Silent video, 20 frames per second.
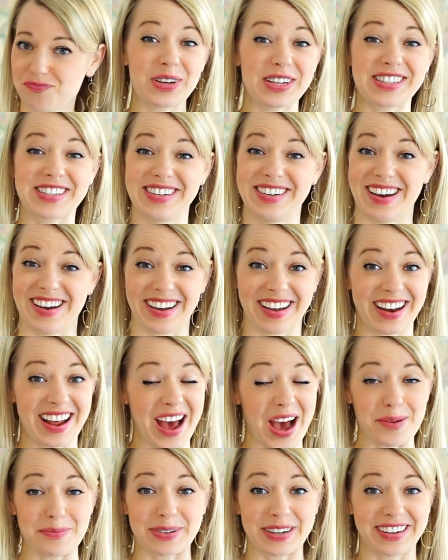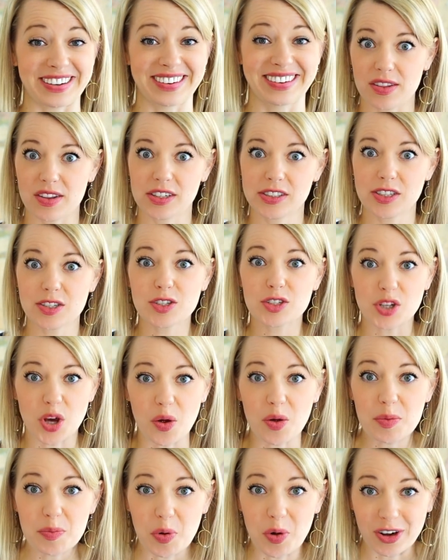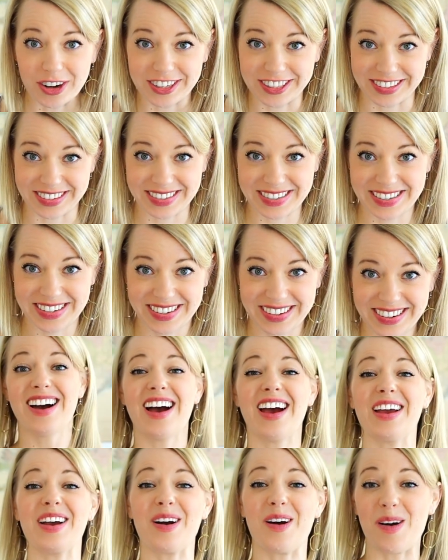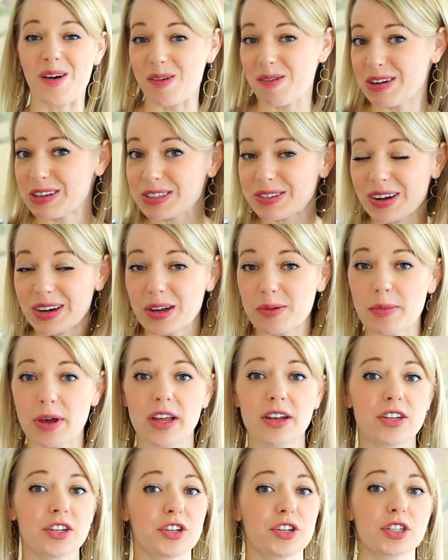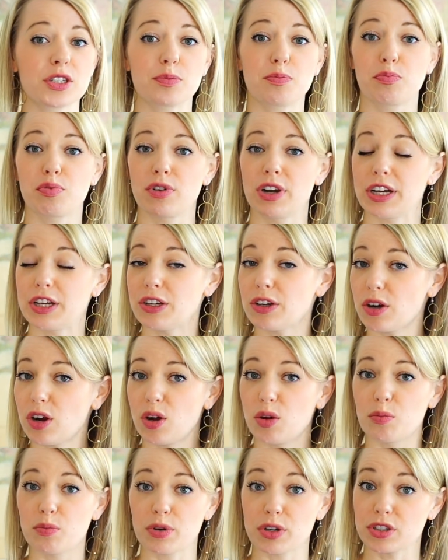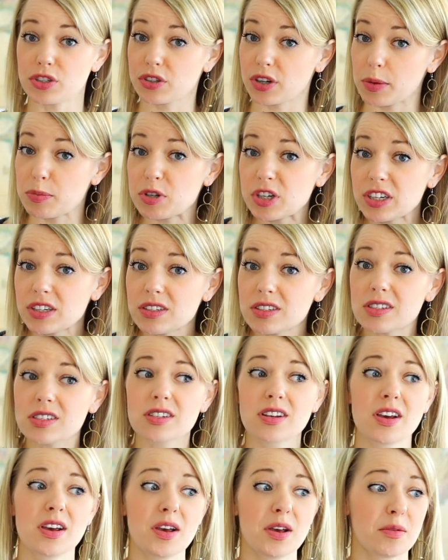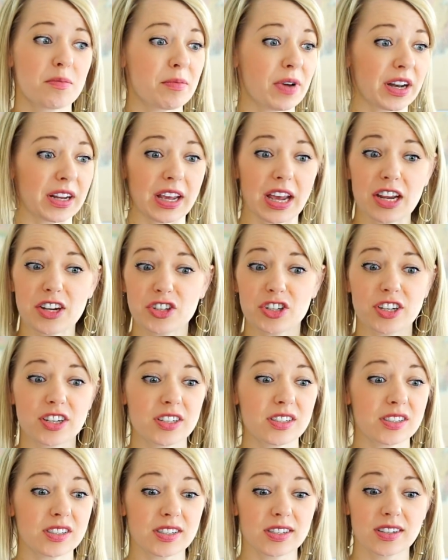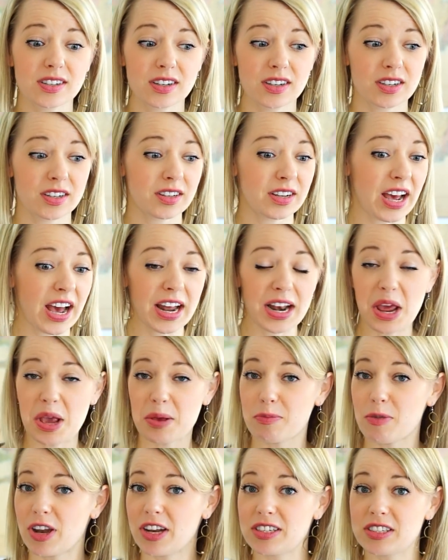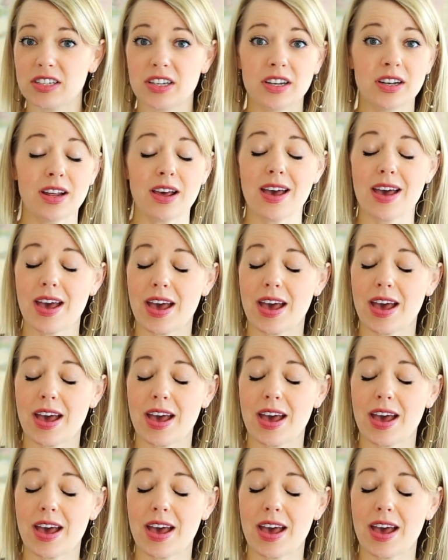It's not gonna happen. This is so important. I always recommend to just bring your own prescriptions, medications, headache medicine,